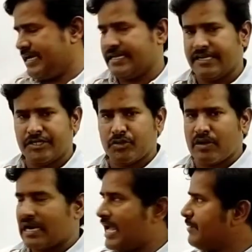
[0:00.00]
agree
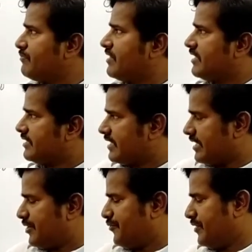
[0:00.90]
to climb
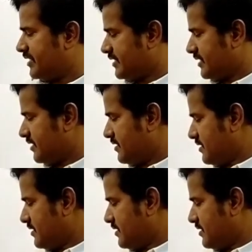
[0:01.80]
that inverter.